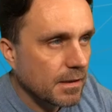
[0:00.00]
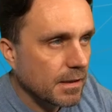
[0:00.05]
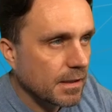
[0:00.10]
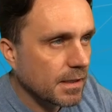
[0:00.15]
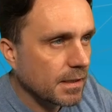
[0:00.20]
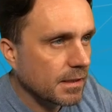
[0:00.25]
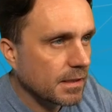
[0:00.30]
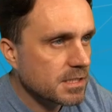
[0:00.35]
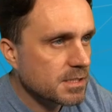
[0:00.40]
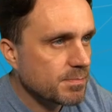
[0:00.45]

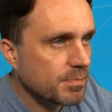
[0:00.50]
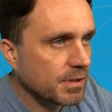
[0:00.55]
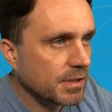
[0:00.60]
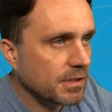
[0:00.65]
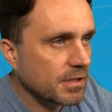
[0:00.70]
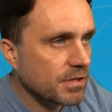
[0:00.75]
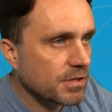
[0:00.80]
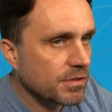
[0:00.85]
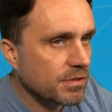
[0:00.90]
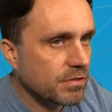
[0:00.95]
And let's bring
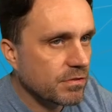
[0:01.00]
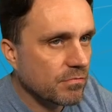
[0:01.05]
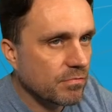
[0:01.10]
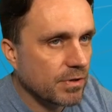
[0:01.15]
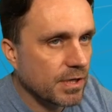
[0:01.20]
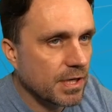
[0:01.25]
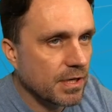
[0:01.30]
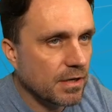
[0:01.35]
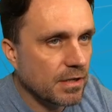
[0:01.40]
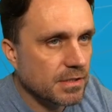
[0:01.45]
the
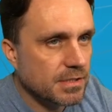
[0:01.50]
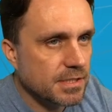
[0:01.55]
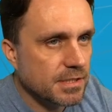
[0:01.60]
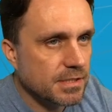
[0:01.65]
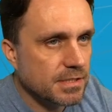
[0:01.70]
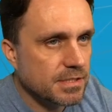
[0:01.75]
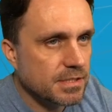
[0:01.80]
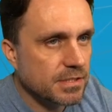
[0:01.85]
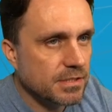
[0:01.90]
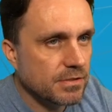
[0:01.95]
three onto the
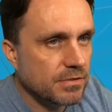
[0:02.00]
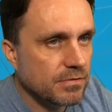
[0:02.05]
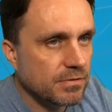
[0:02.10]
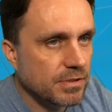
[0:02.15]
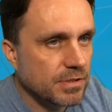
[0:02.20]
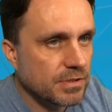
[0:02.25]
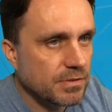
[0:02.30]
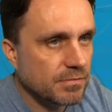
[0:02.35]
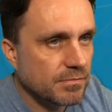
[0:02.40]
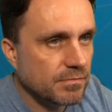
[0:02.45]
two
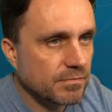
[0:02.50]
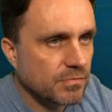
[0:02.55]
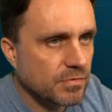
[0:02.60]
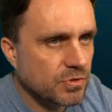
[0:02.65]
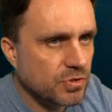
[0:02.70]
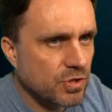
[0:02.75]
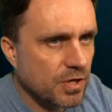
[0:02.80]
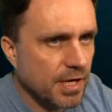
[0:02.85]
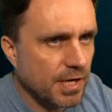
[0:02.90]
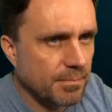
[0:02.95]
and
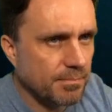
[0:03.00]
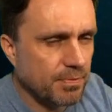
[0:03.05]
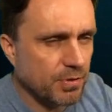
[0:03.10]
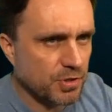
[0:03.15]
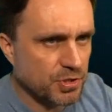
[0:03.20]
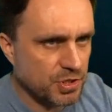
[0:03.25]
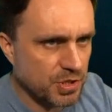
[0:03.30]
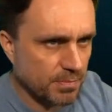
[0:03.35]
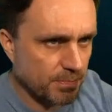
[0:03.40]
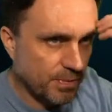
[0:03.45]
try and
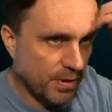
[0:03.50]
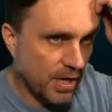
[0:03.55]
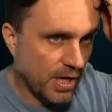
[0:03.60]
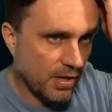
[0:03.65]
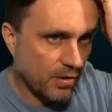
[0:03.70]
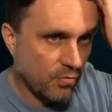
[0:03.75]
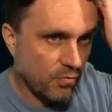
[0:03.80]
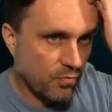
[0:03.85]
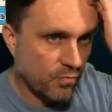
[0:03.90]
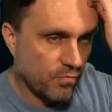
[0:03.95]
push the bot
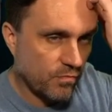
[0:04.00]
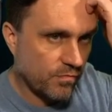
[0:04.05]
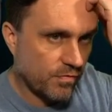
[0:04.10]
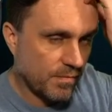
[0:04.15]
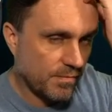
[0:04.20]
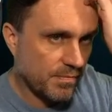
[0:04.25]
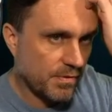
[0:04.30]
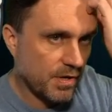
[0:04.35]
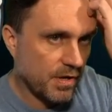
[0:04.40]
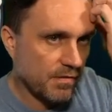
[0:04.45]

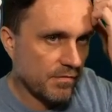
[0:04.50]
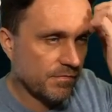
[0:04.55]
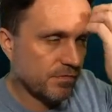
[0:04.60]
from not